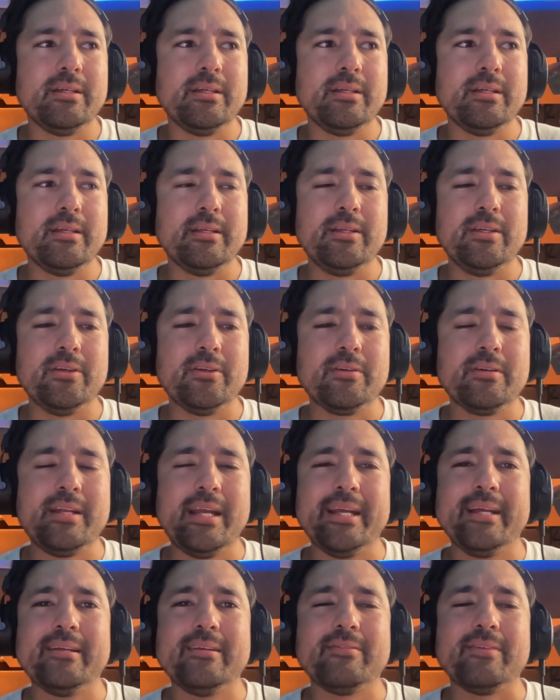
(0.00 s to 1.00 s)
your
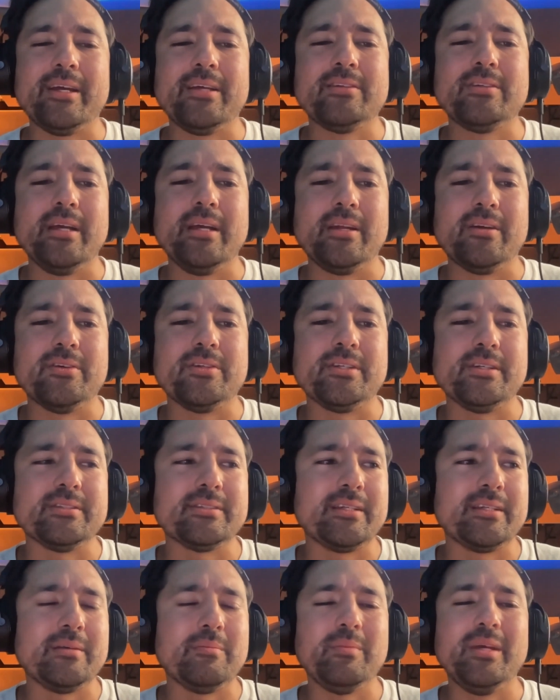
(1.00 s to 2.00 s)
negative energy is
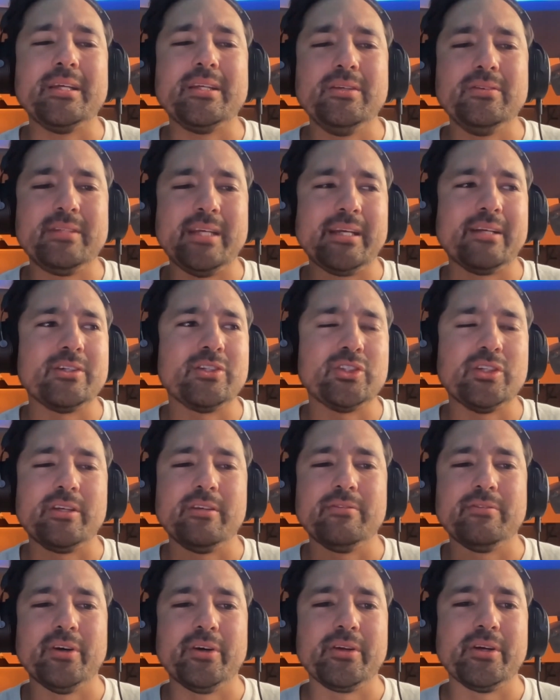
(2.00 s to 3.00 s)
going to make you take a
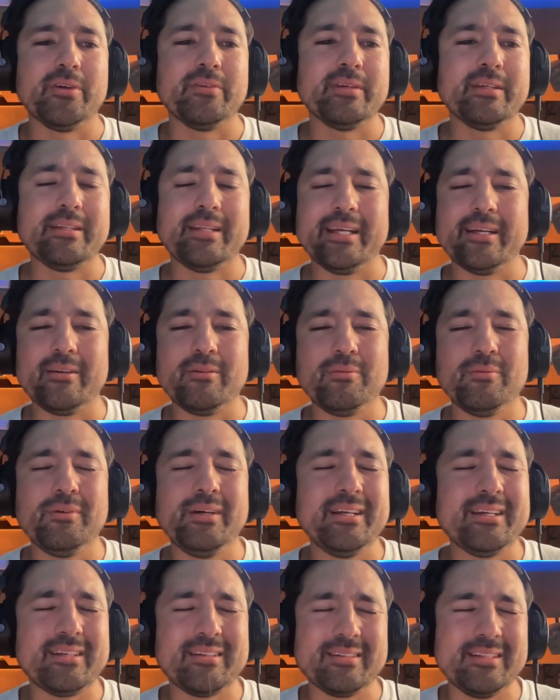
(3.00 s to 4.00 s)
shitty photo. And like,
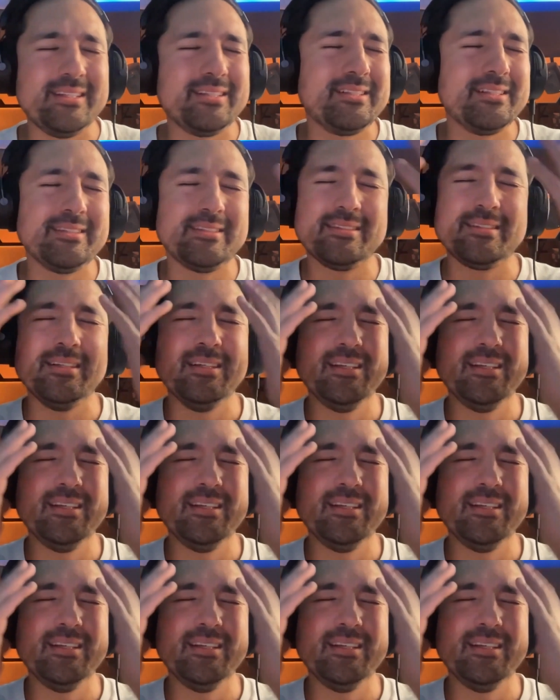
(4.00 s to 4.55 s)
what? It's just,